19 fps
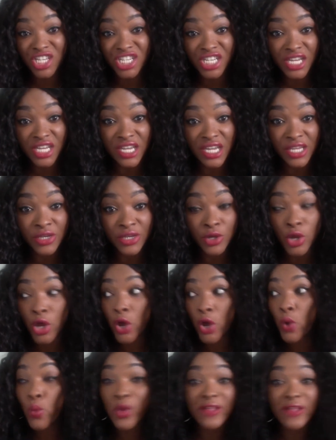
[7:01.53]
shade
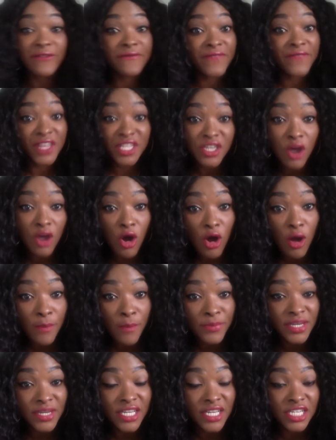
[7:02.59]
will fit your
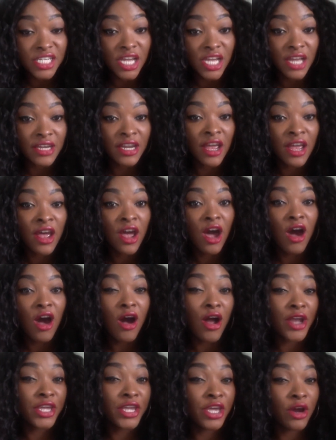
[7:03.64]
complexion
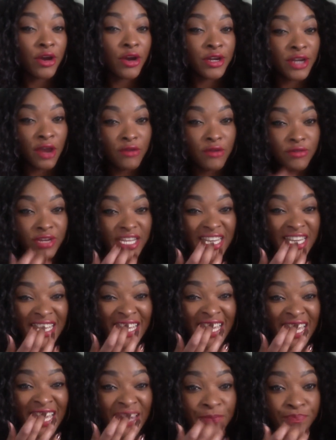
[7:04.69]
or you're not
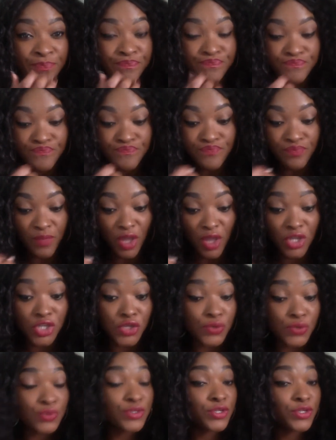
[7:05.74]
really
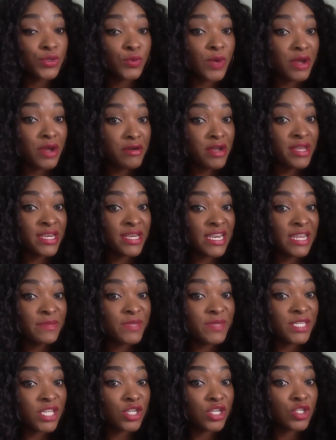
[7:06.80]
used to wearing
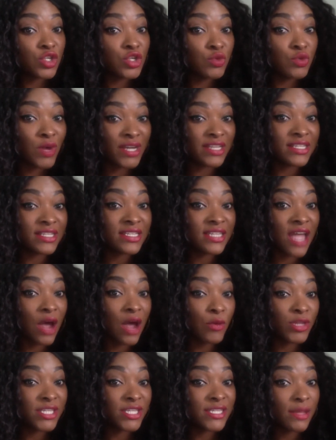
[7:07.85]
lipstick so you want to start
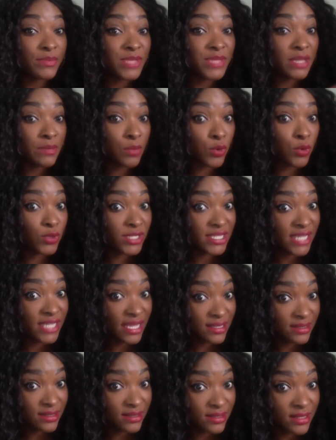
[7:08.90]
with something more
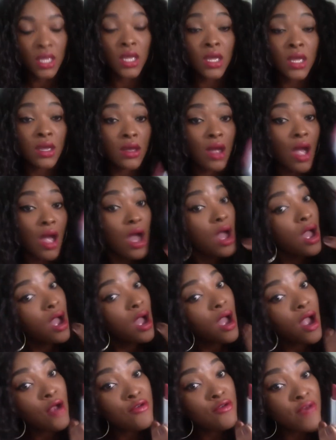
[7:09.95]
subtle
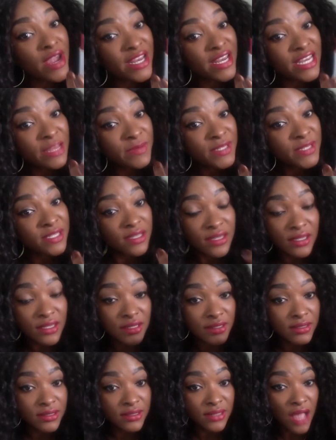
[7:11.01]
a red lipstick
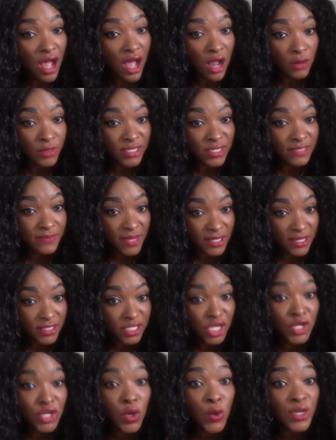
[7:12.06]
is always best.
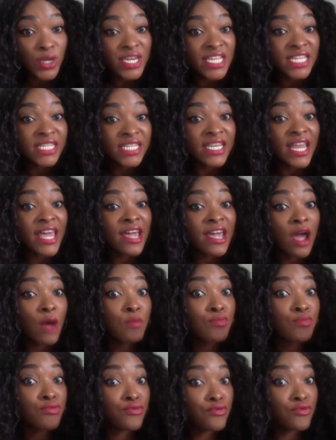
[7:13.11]
You don't need like a
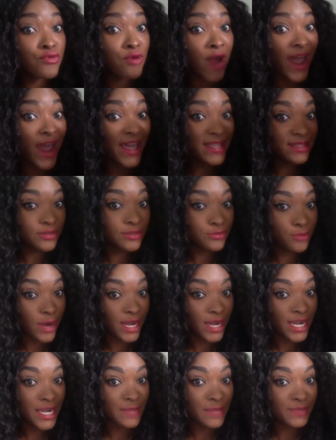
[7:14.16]
bright
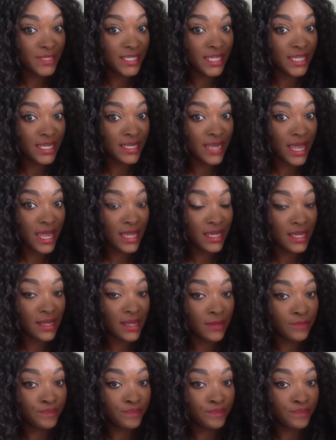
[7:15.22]
red lipstick like